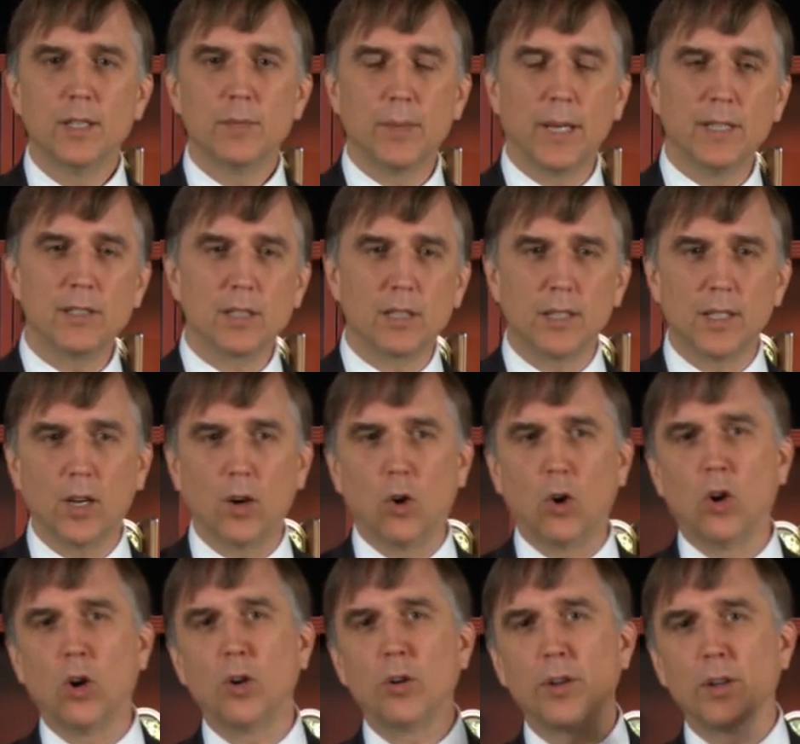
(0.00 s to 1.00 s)
Basically,
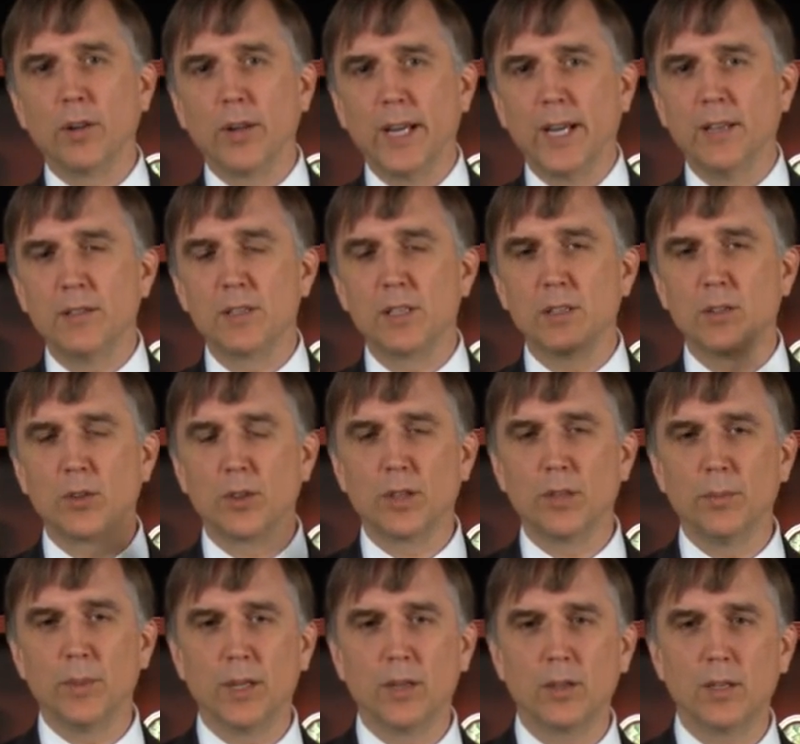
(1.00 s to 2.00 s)
all the lands in North
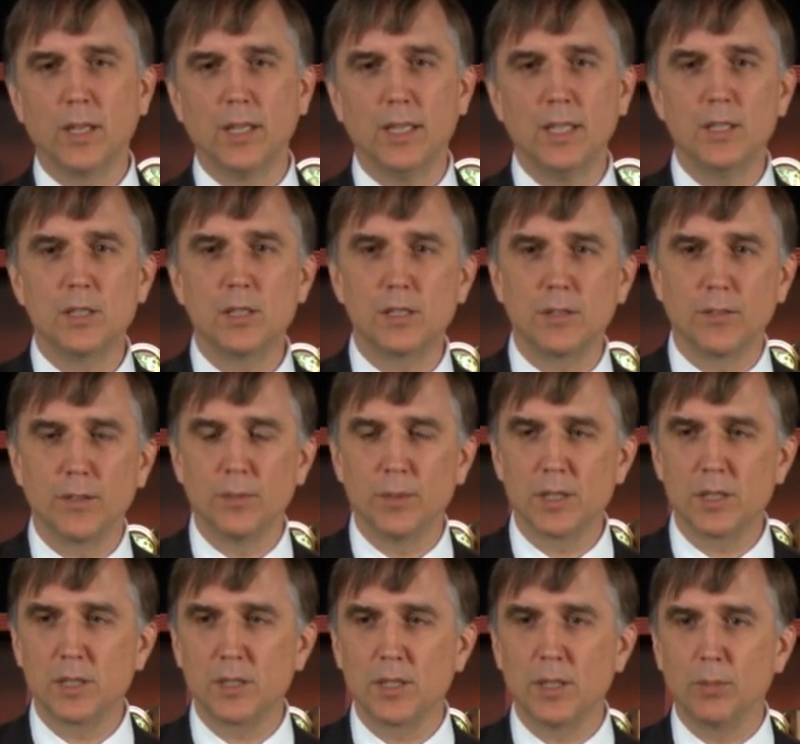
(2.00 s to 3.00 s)
America east of the
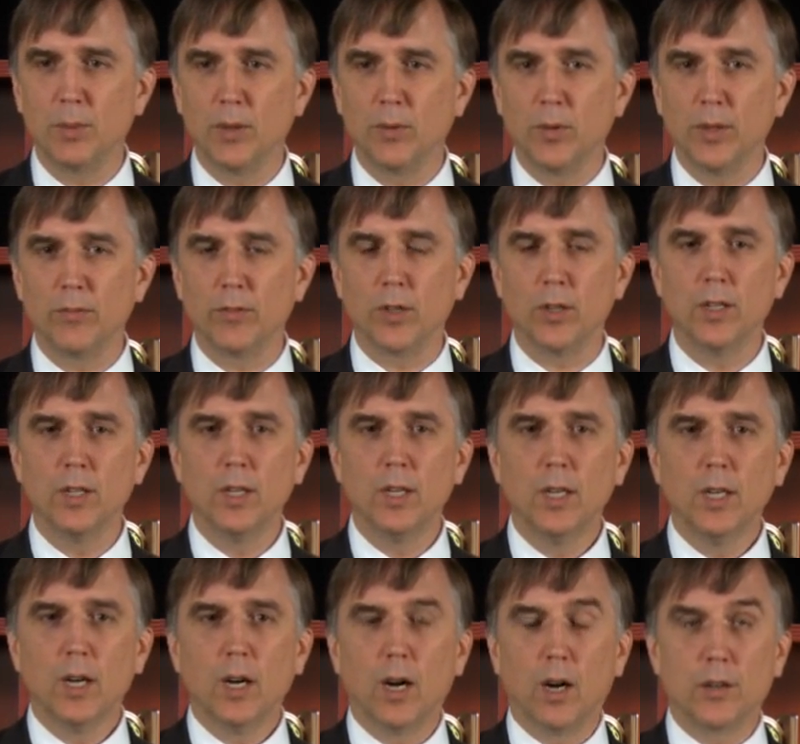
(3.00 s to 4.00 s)
Mississippi River
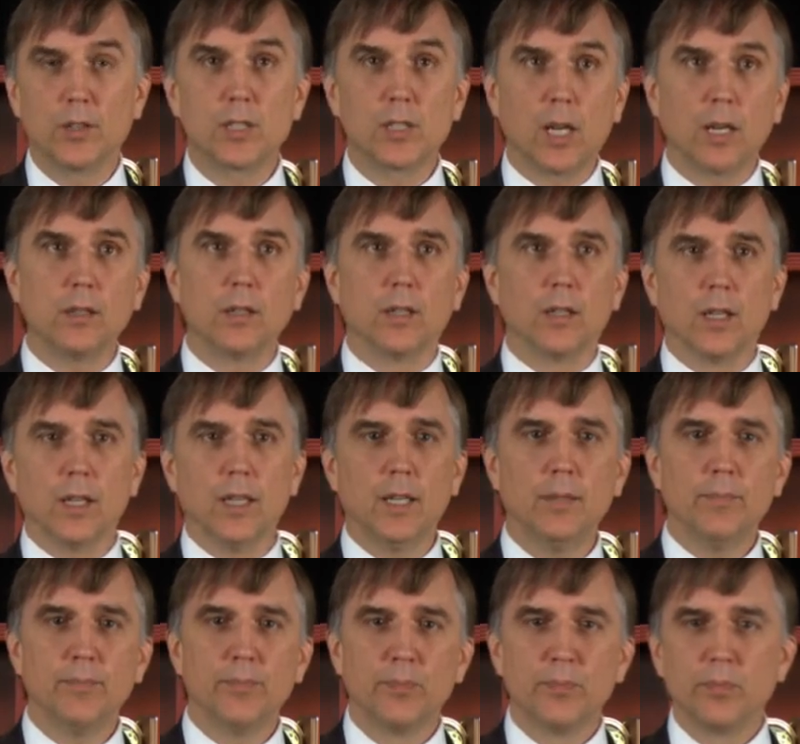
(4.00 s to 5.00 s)
are suddenly
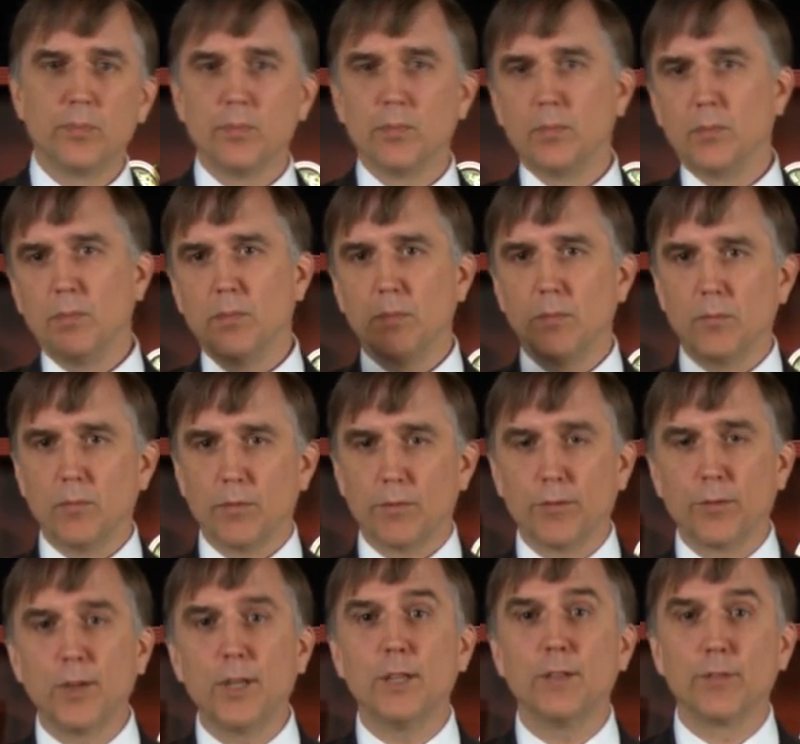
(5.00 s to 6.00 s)

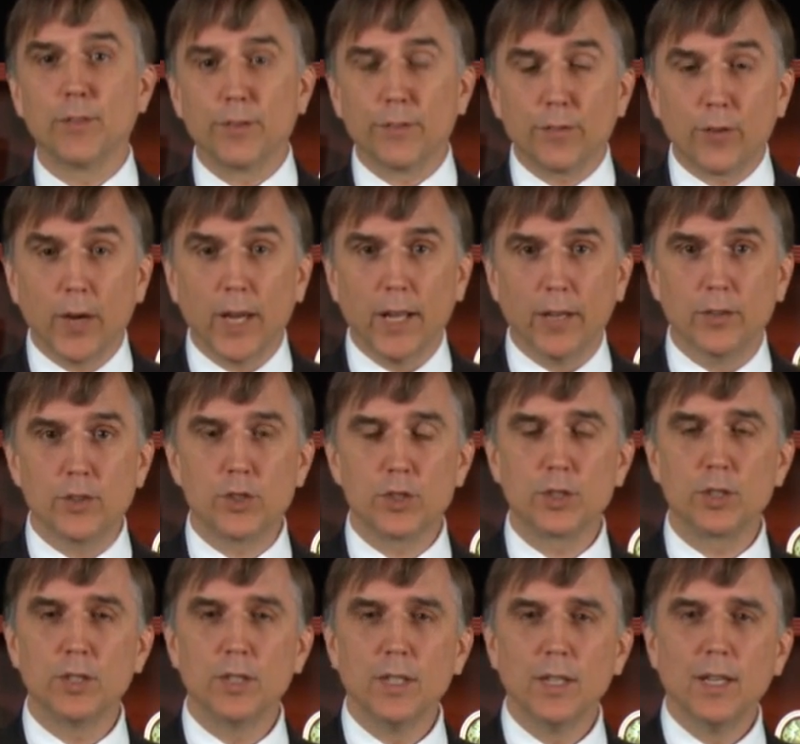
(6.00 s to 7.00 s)
free of the French.